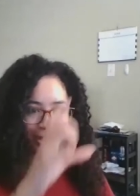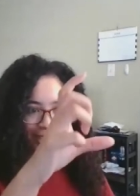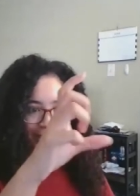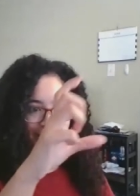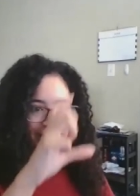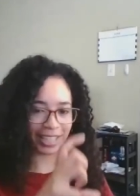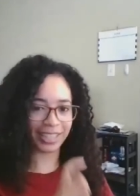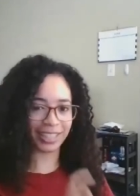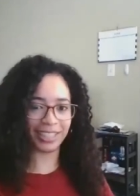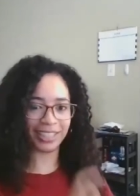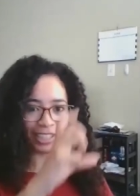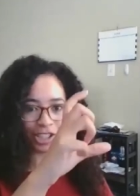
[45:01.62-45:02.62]
did like
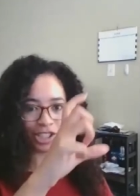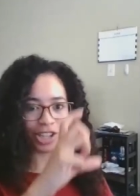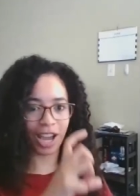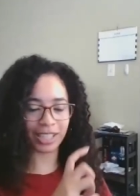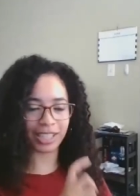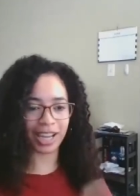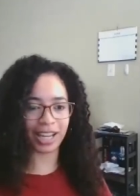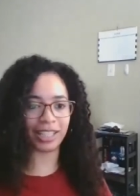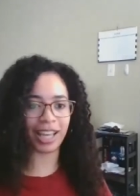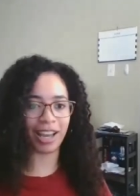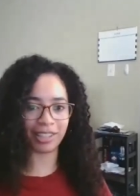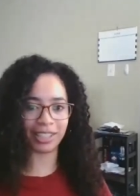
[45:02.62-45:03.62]
the shot kind of
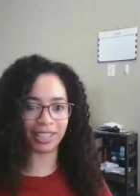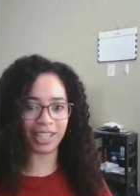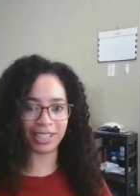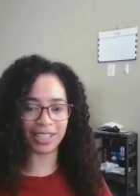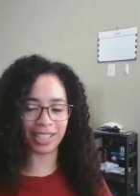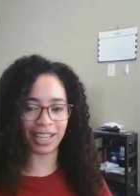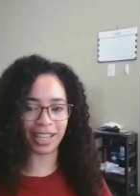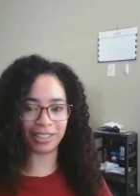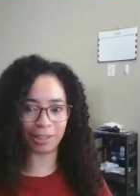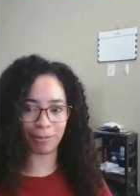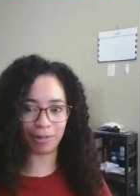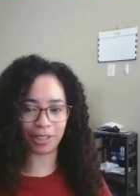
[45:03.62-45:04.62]
calculations, they
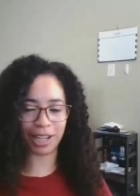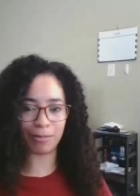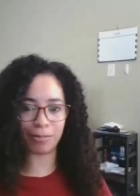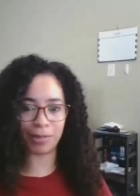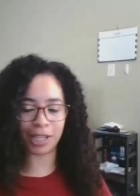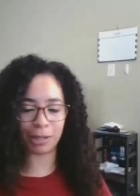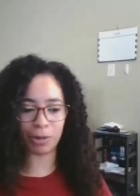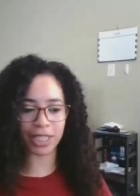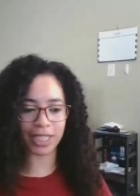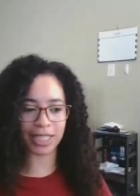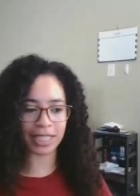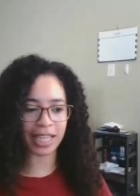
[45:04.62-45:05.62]
interpreted how big it
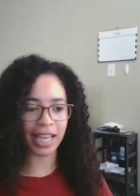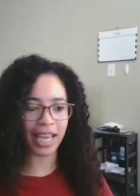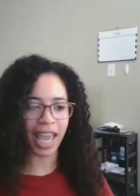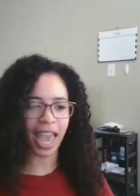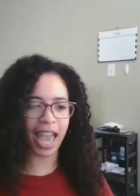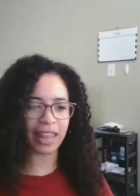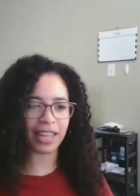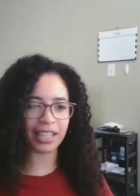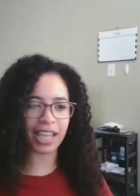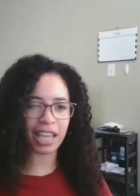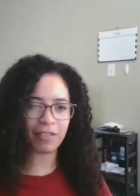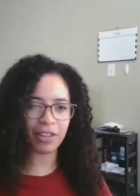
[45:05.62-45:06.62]
was. And
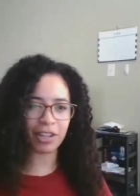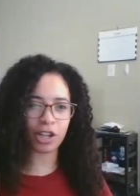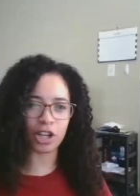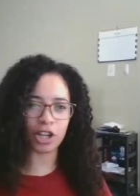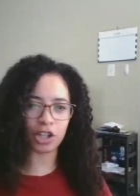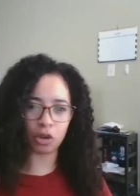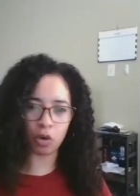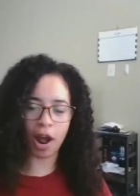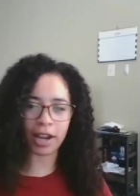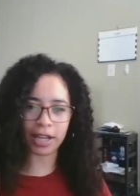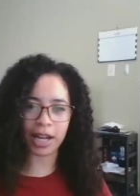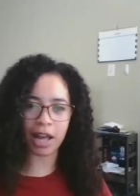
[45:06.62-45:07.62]
they gave it a
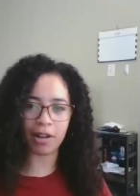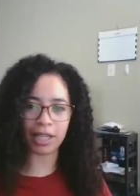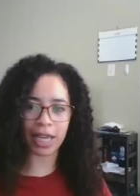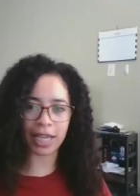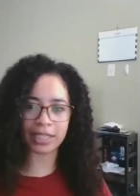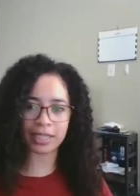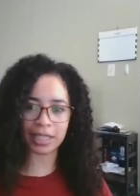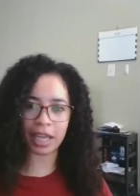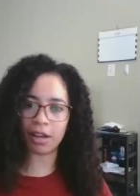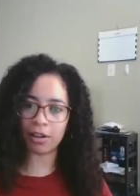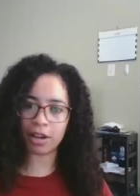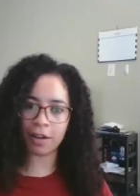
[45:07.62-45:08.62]
crocodile-like
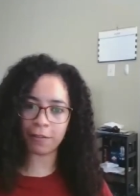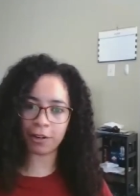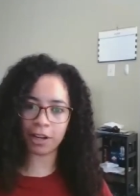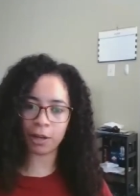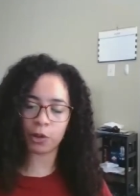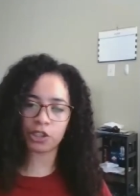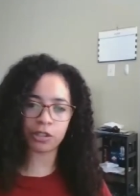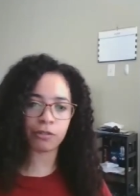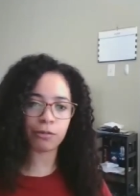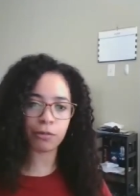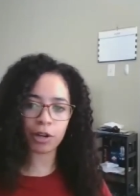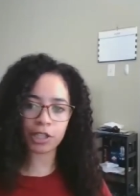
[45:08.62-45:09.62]
scale covering, which is
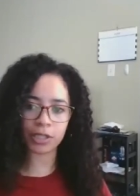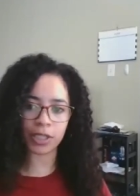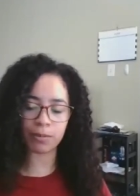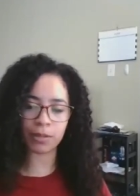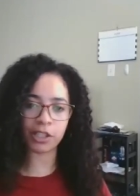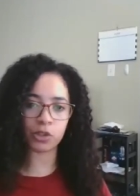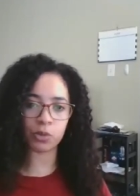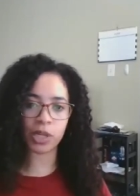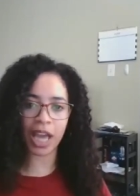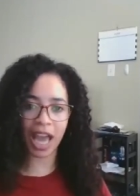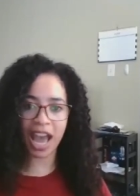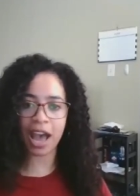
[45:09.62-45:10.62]
unfortunate because we
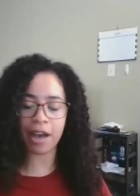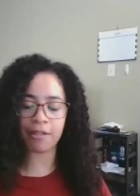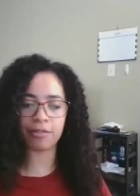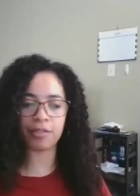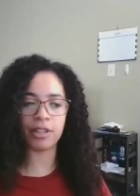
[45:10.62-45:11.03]
have